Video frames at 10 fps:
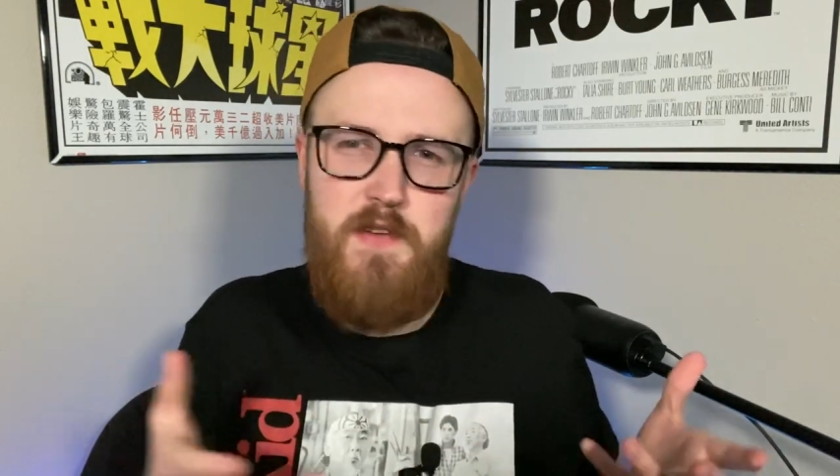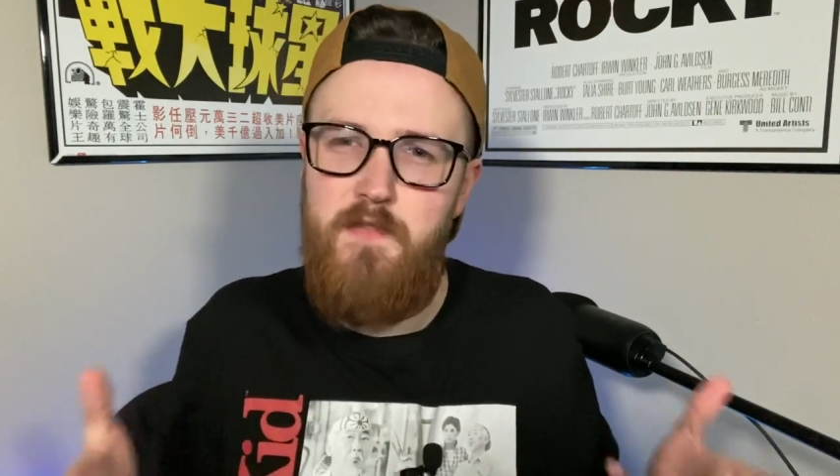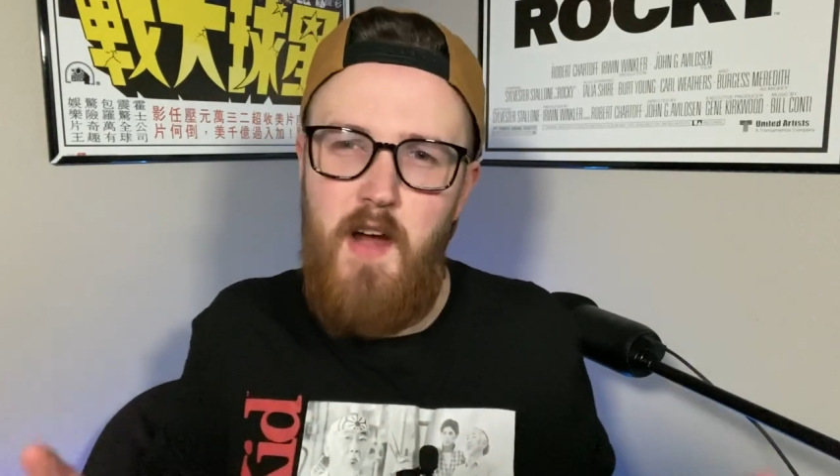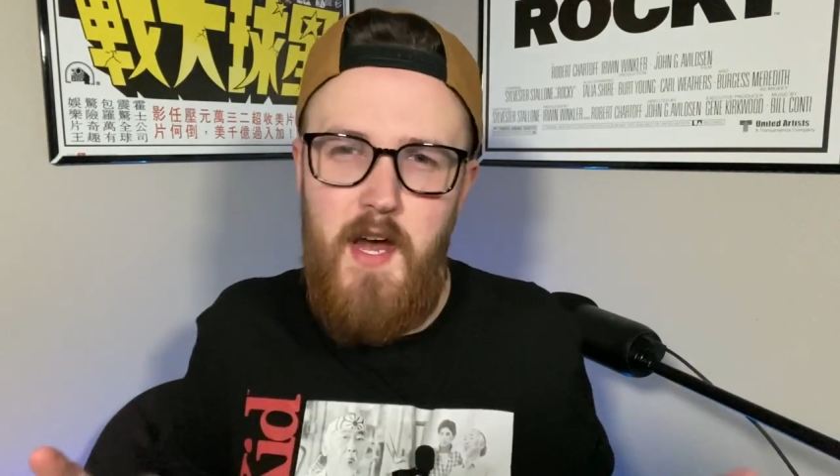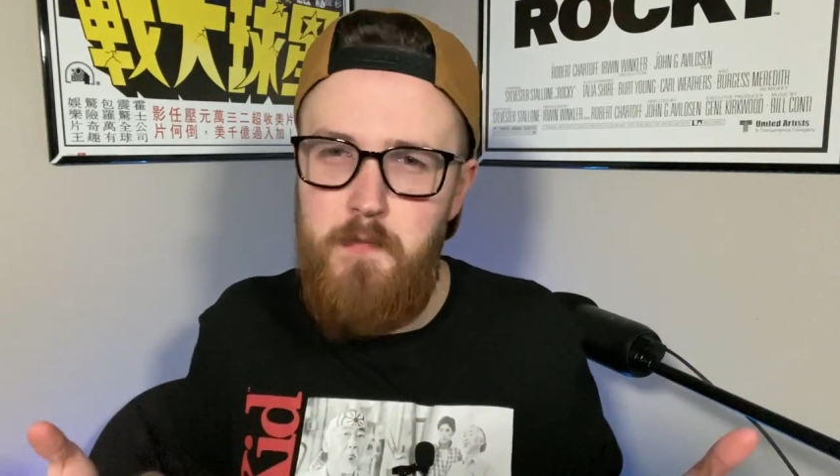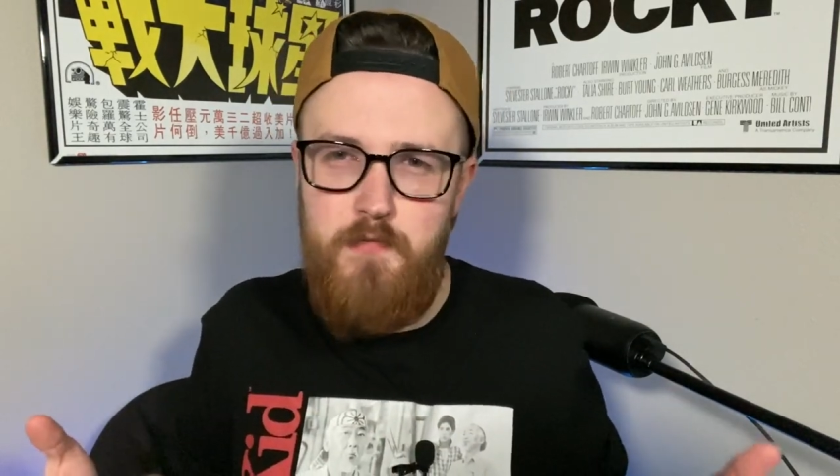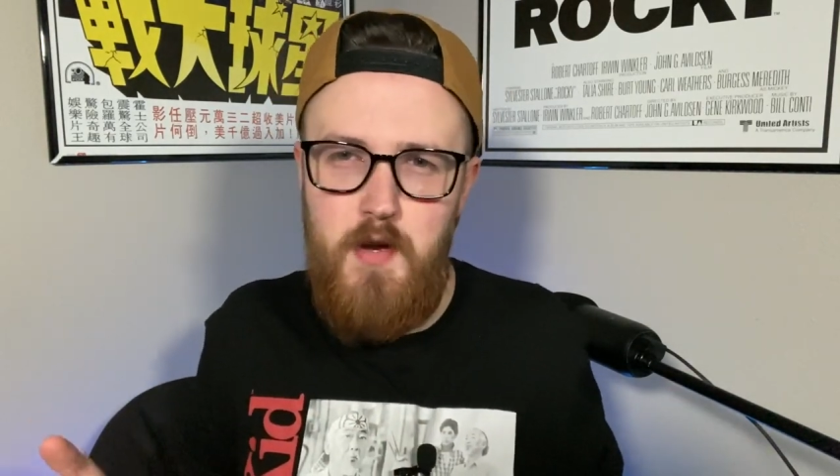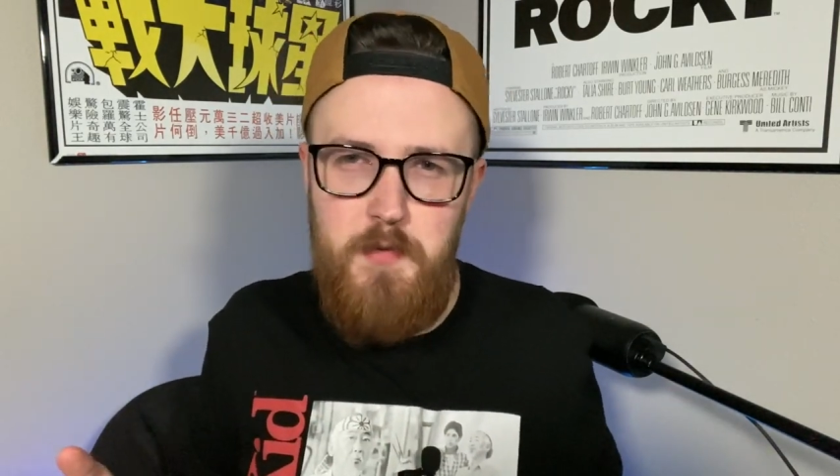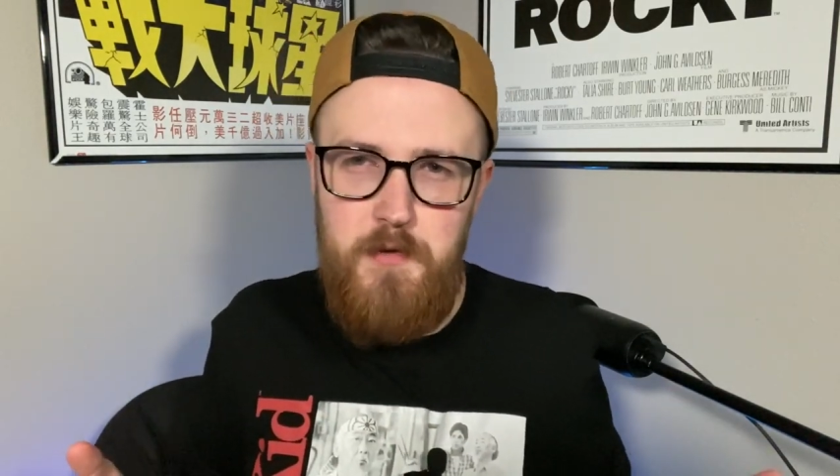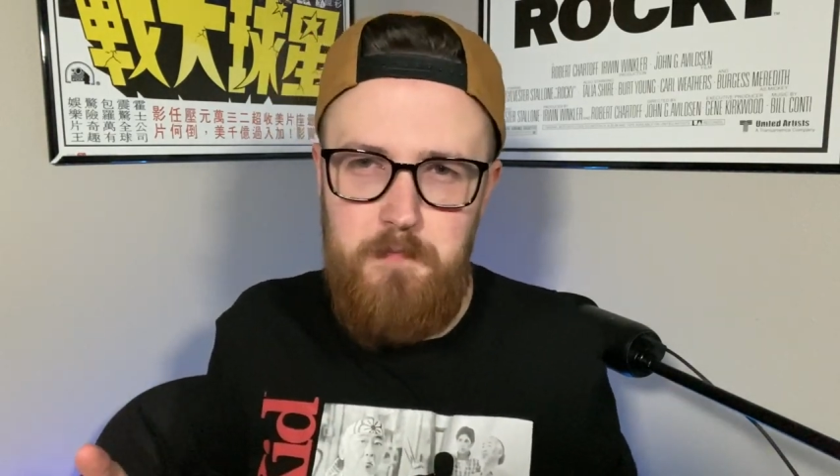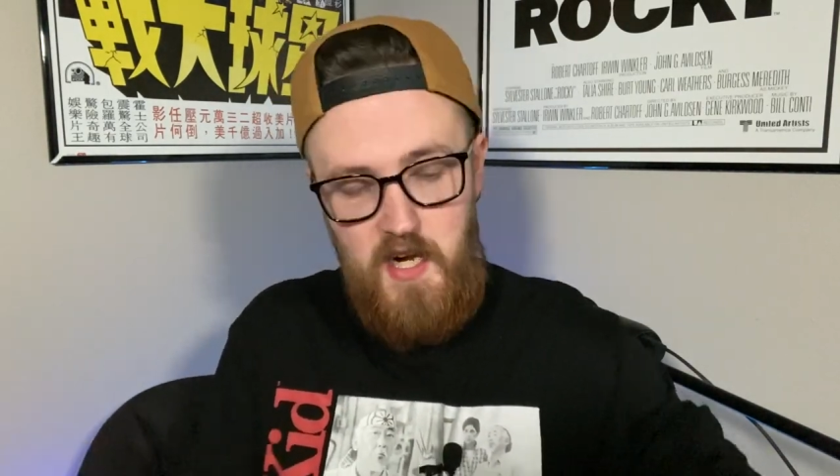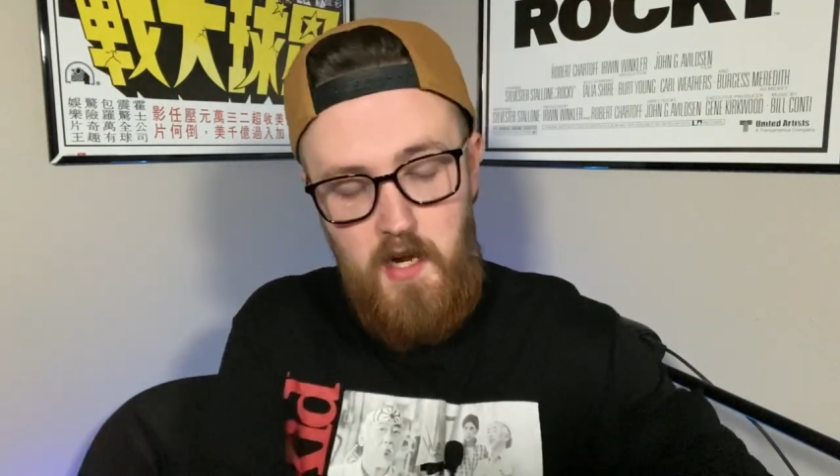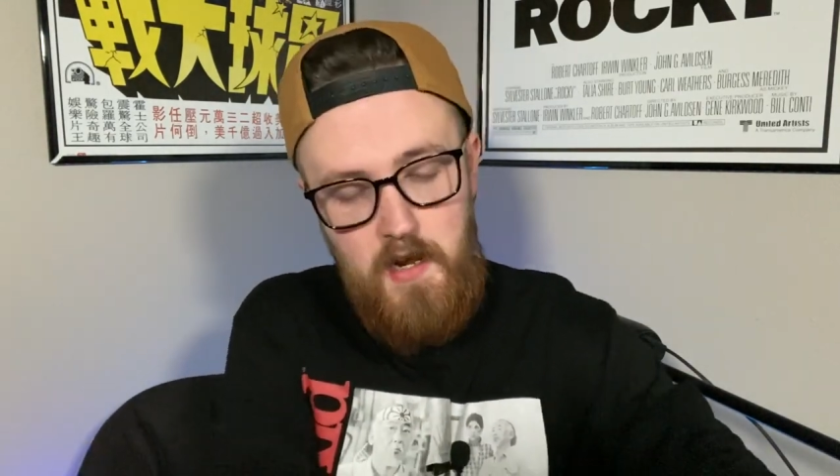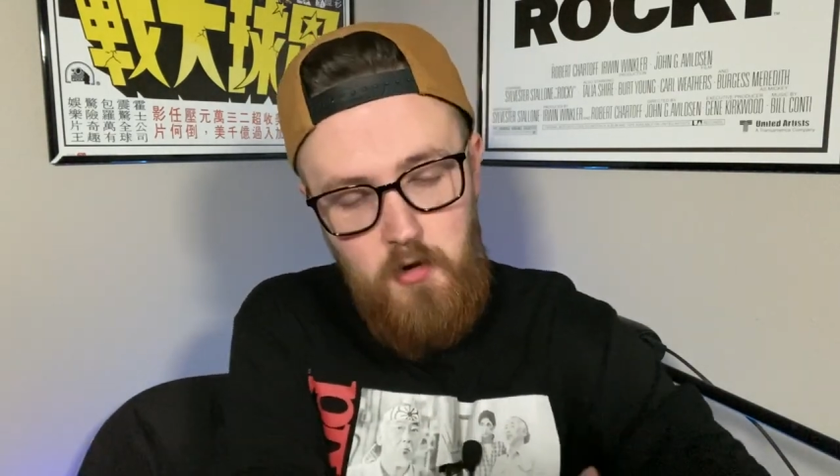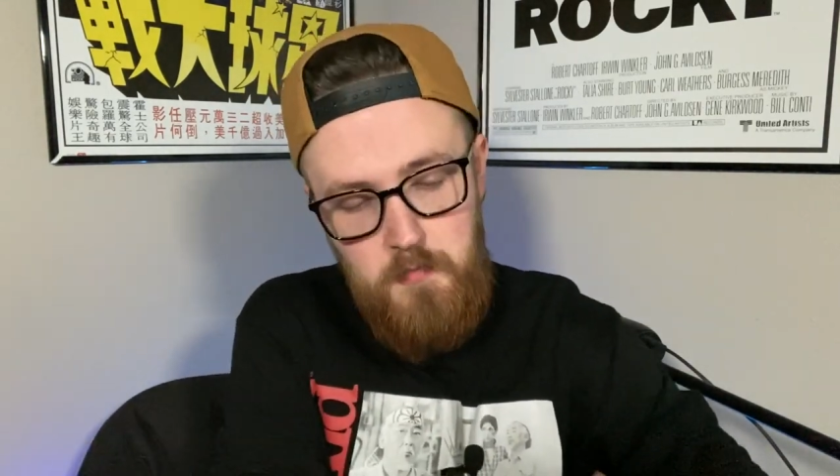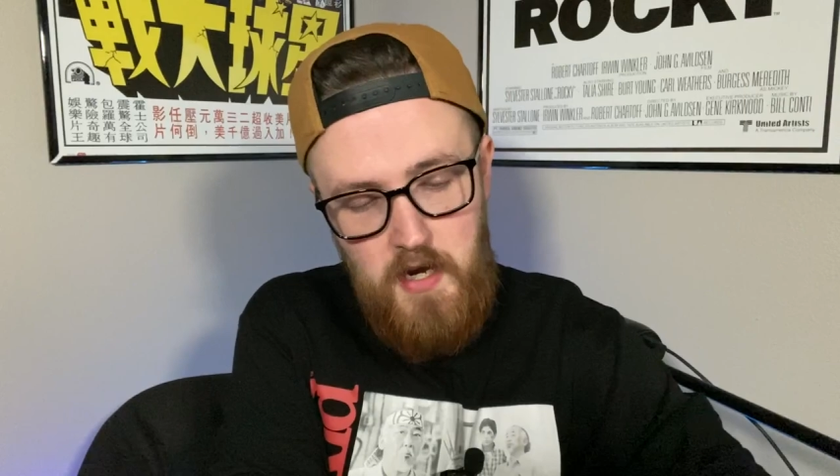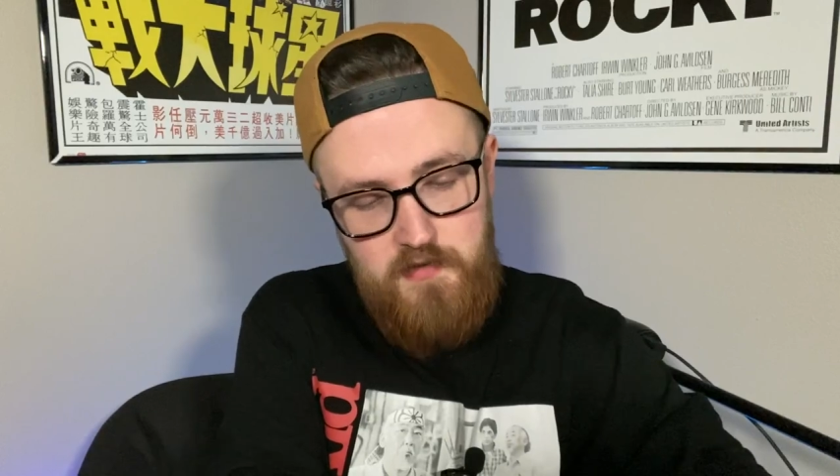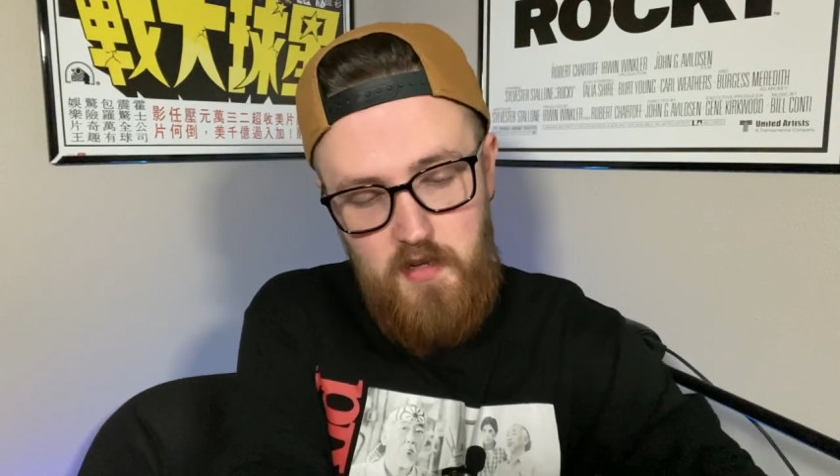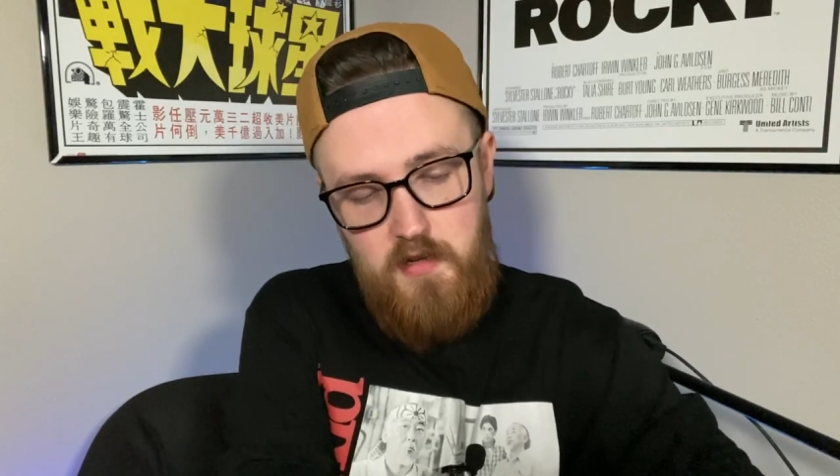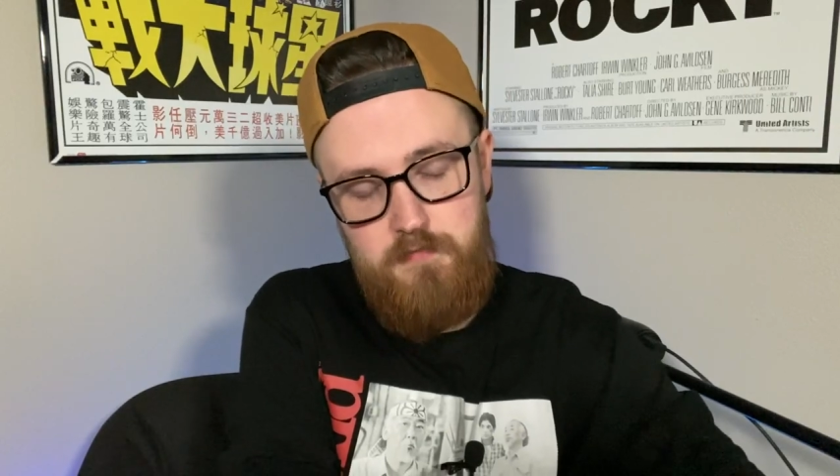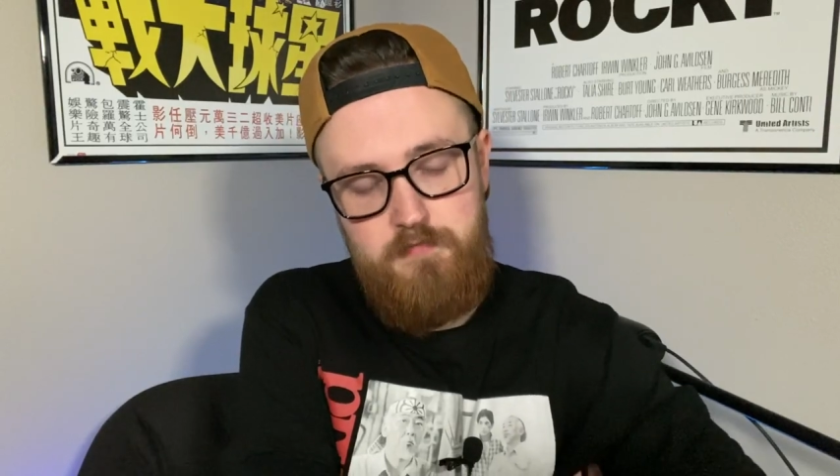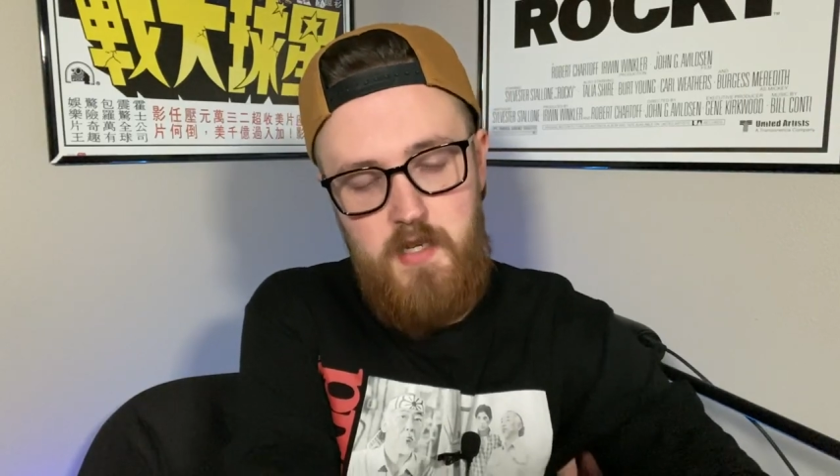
vibe from it, and I don't mind that.